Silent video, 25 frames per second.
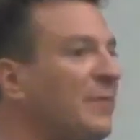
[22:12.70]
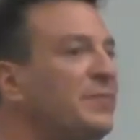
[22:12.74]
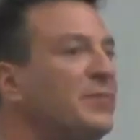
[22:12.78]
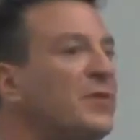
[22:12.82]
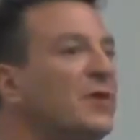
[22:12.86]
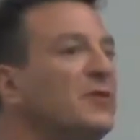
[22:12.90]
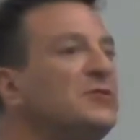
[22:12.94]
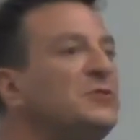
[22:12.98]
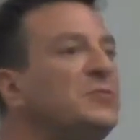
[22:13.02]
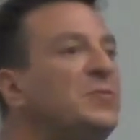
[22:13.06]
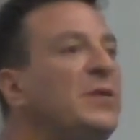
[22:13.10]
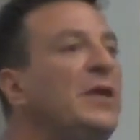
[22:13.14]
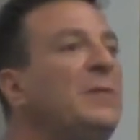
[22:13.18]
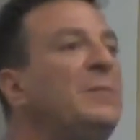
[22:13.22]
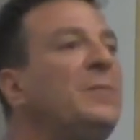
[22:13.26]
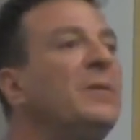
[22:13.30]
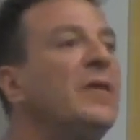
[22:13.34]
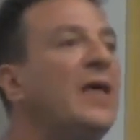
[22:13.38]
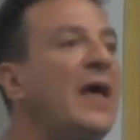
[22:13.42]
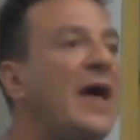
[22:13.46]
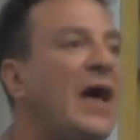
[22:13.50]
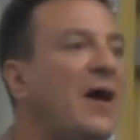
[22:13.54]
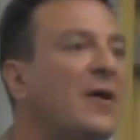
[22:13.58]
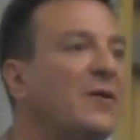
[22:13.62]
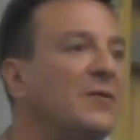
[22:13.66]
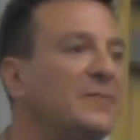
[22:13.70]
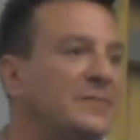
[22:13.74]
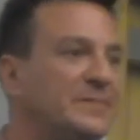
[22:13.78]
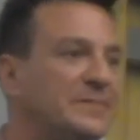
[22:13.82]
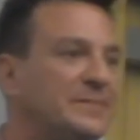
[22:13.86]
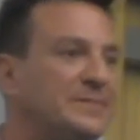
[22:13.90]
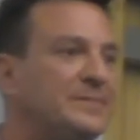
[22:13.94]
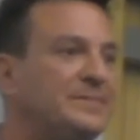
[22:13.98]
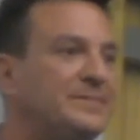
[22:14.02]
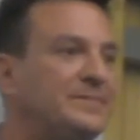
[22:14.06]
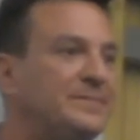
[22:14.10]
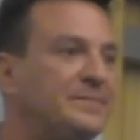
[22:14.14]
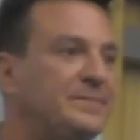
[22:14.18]
those people out.
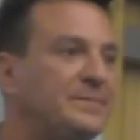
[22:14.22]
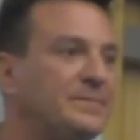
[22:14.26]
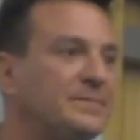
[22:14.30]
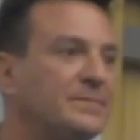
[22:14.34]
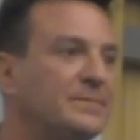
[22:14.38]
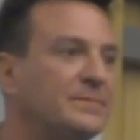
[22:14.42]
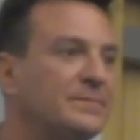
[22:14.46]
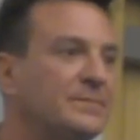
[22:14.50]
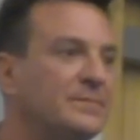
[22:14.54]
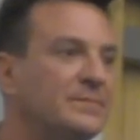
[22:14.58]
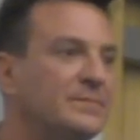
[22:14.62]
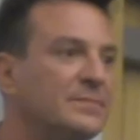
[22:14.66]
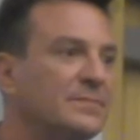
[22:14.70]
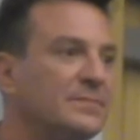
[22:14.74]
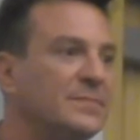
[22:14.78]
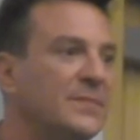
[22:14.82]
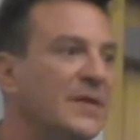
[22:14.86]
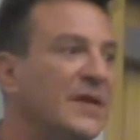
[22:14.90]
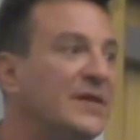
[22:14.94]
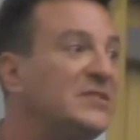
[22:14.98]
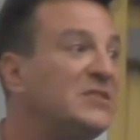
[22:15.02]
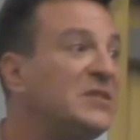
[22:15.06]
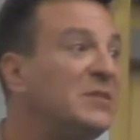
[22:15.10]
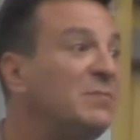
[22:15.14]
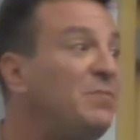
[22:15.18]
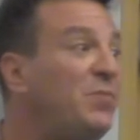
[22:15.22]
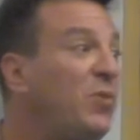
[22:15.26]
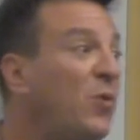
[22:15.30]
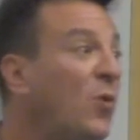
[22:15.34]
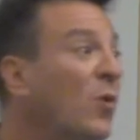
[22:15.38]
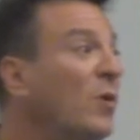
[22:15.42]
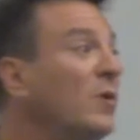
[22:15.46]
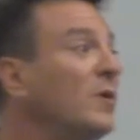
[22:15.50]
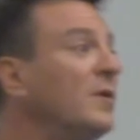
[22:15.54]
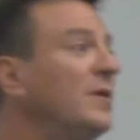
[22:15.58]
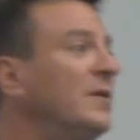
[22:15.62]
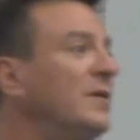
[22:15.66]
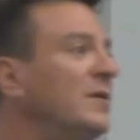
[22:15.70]
It's
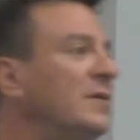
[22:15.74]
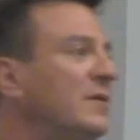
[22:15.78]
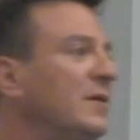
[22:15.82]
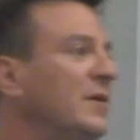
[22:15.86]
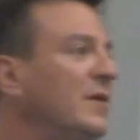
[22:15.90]
important